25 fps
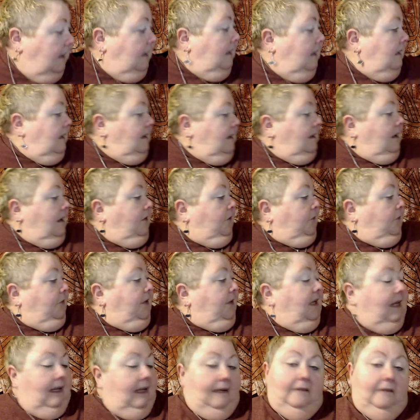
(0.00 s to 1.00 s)
Another
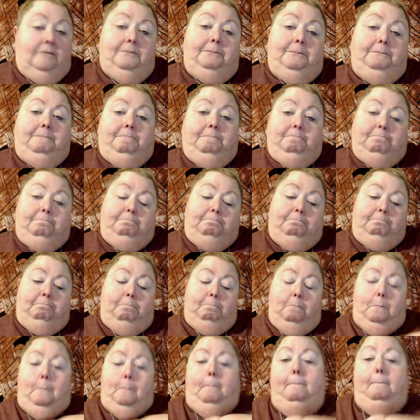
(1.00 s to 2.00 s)
thing,
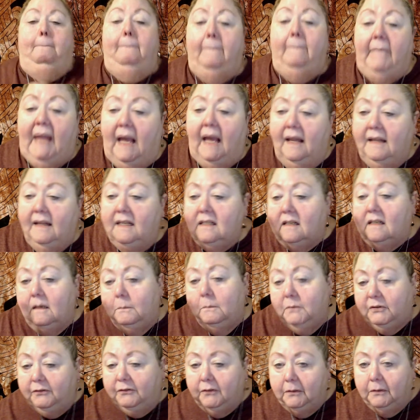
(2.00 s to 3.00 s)
and this
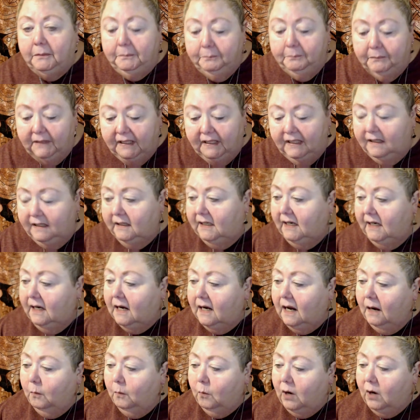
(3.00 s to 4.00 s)
comes from the
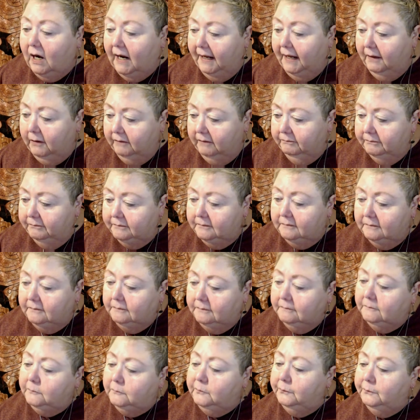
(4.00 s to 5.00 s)
DIY
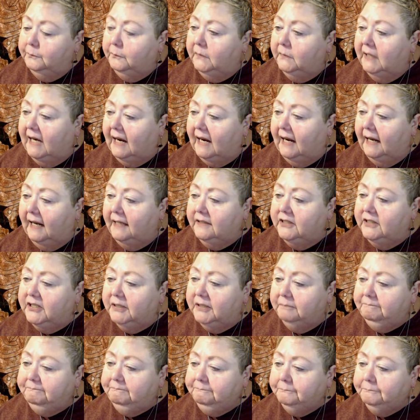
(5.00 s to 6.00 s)
guides.
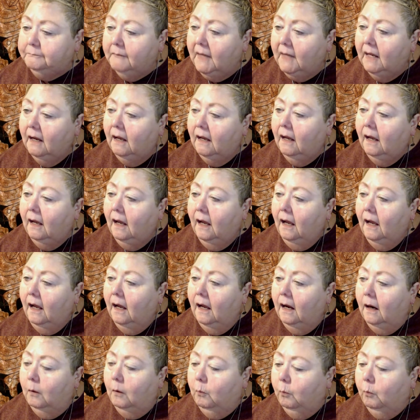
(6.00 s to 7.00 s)

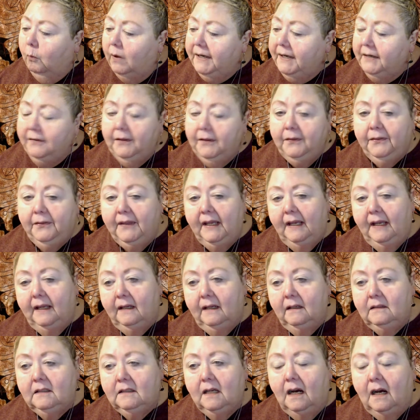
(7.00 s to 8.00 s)
One of the
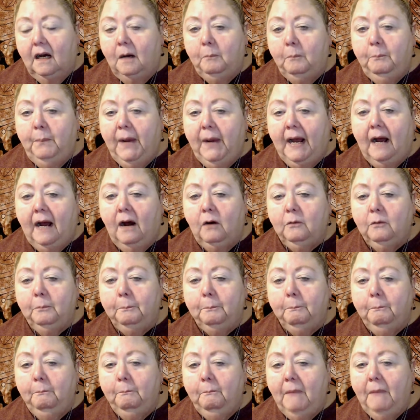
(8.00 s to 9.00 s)
things about
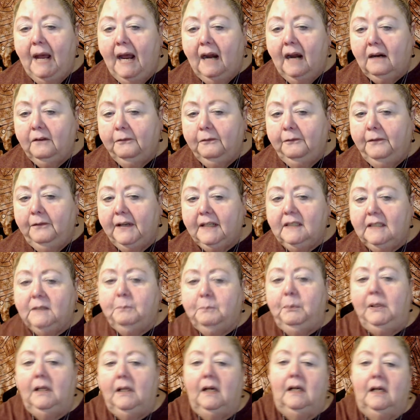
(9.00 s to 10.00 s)
Mac Fix
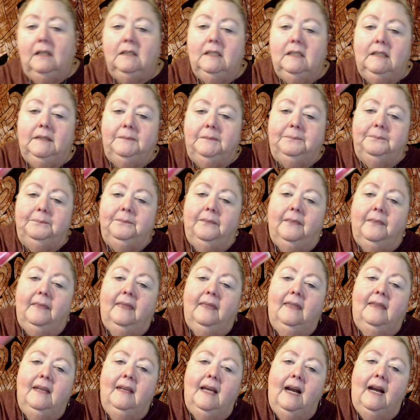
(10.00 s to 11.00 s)
Plus
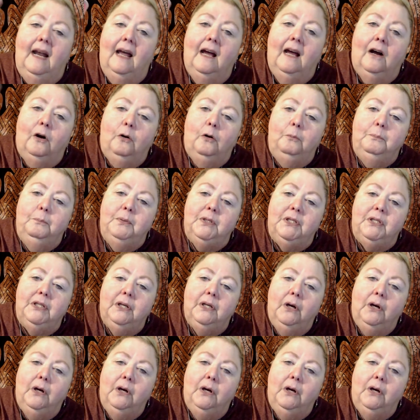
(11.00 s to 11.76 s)
that helps